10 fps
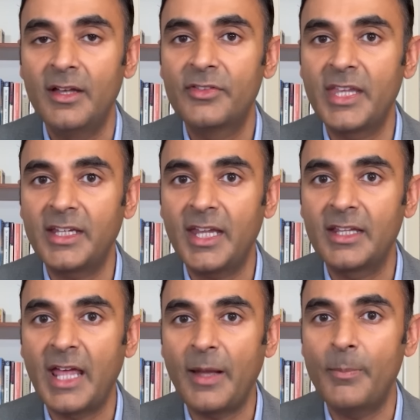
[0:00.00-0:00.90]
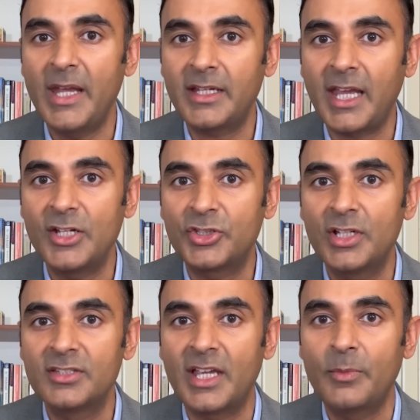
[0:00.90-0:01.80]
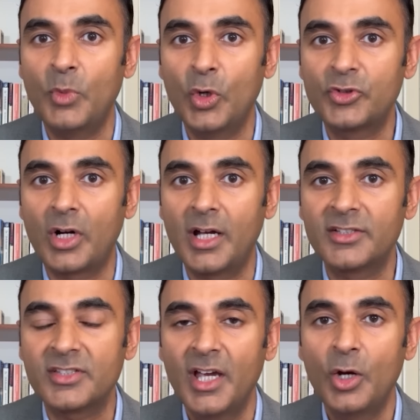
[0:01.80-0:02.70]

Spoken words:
Thinking that medications and more drugs